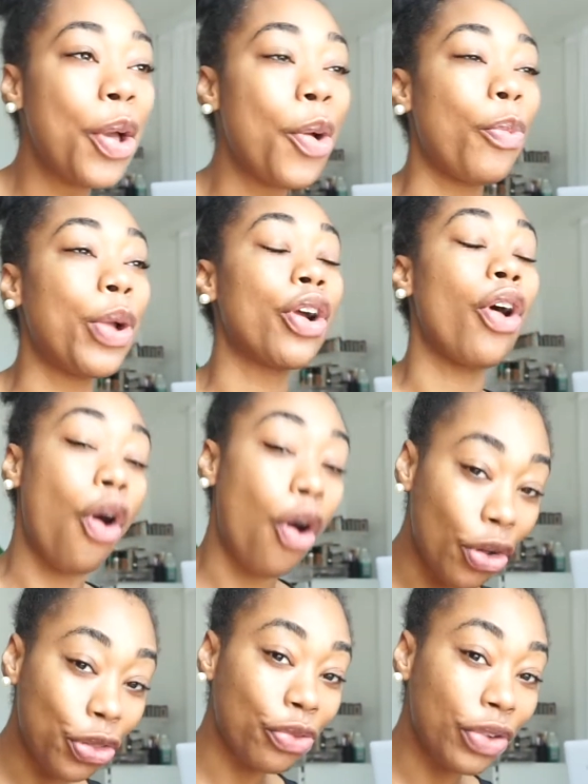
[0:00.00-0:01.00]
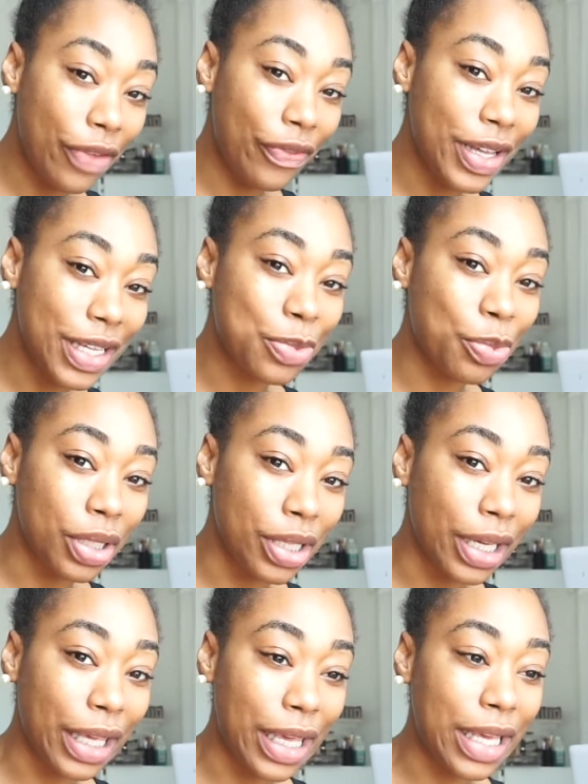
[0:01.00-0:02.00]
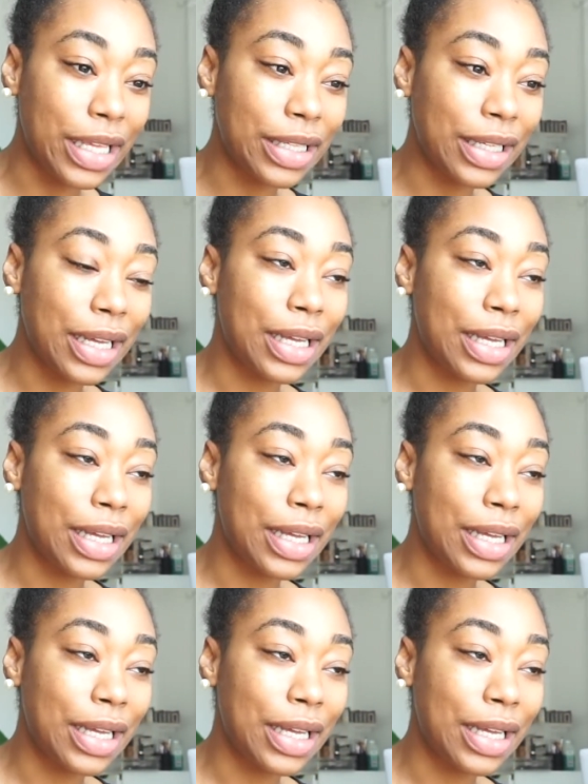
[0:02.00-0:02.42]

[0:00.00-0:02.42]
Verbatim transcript: where all three of us were looking